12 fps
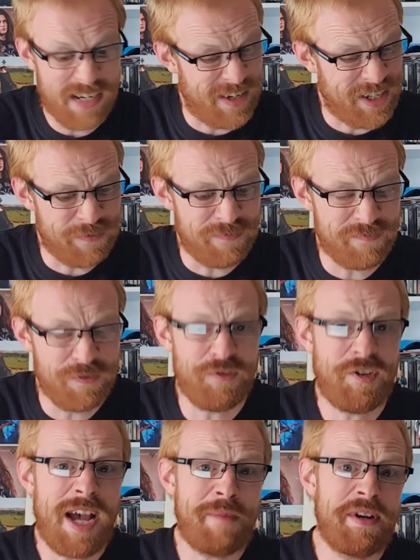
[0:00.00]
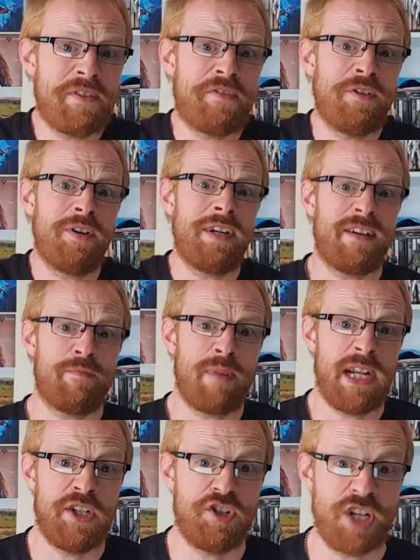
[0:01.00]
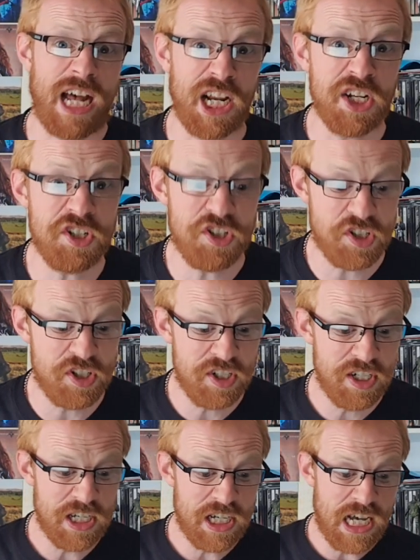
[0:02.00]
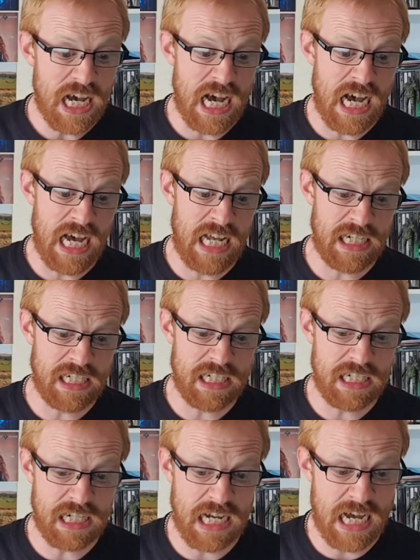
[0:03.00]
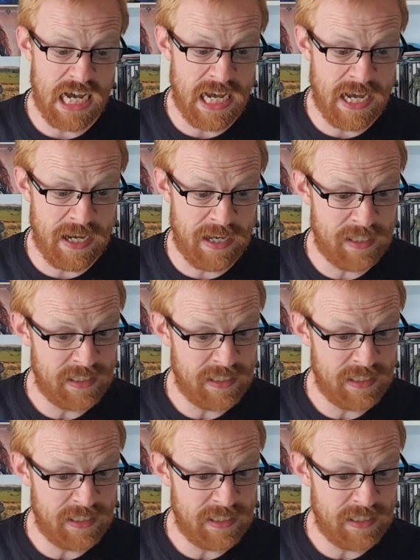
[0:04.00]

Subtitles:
I've had a fair bit of fun. I've been challenged, and I